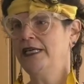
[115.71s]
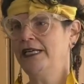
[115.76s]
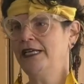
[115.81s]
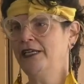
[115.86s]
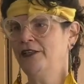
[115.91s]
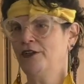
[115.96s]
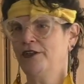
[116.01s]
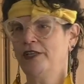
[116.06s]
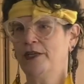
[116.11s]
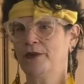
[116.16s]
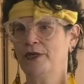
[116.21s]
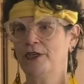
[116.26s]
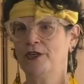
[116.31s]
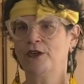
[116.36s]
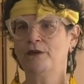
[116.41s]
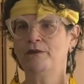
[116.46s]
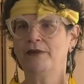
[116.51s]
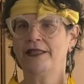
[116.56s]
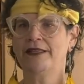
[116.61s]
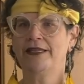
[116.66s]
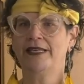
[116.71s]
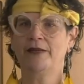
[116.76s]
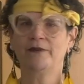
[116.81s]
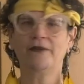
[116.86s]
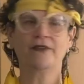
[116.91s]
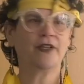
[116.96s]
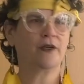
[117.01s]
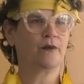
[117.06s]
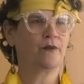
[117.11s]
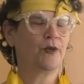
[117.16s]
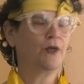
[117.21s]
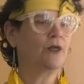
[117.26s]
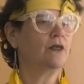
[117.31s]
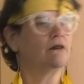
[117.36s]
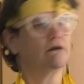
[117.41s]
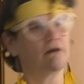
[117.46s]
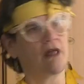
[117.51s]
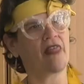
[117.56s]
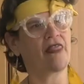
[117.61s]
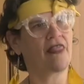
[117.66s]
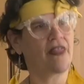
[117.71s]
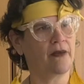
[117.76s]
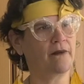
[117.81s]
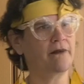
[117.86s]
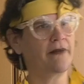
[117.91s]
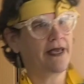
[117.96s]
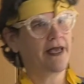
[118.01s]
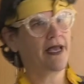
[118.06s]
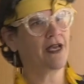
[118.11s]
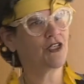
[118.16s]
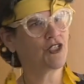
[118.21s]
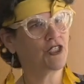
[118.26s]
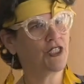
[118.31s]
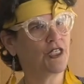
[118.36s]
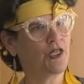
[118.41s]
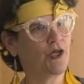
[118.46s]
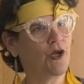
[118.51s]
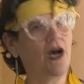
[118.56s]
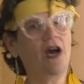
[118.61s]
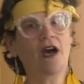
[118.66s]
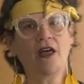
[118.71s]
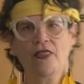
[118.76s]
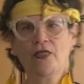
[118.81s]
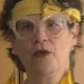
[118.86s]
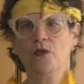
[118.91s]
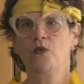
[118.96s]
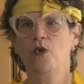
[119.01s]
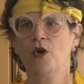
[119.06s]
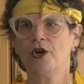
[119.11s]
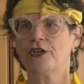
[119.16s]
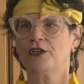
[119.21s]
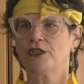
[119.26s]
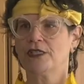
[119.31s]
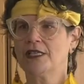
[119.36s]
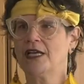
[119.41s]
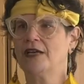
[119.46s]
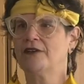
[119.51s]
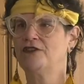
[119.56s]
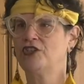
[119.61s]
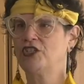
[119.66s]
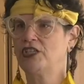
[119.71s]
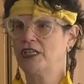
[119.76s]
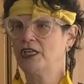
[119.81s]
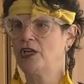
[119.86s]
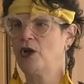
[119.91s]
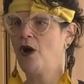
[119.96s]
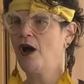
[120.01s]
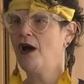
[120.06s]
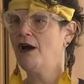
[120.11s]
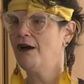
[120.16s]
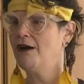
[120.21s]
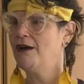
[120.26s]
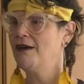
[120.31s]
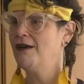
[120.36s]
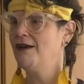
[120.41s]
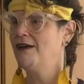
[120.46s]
Either they were known by the name of their book, the Mei Ha'Shiloach, the Waters of Shiloach,